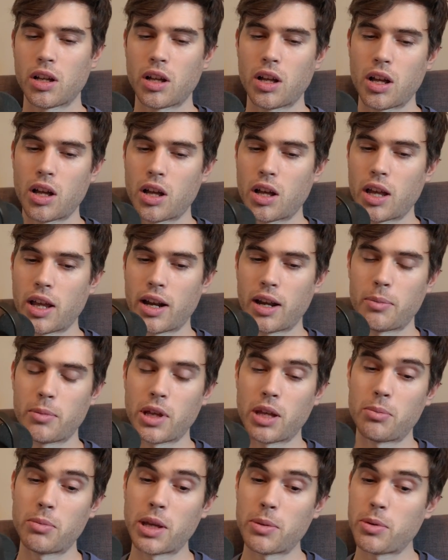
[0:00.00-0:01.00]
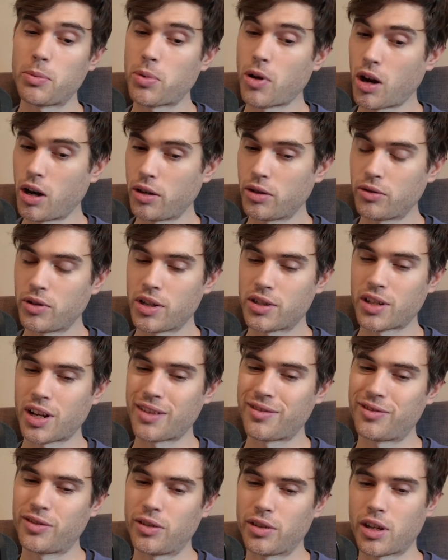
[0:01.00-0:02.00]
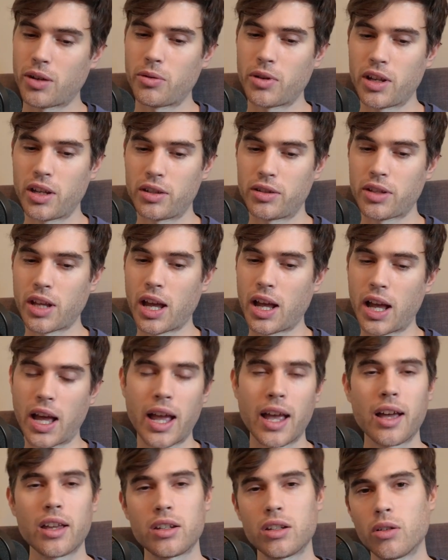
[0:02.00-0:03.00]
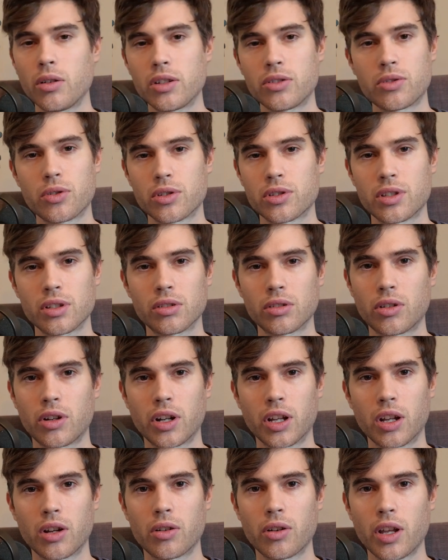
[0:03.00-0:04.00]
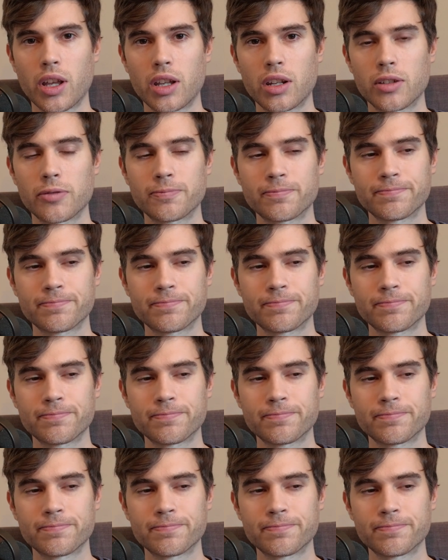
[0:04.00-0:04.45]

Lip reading: And maybe part of the reason I feel that way is I had no interest in learning Korean.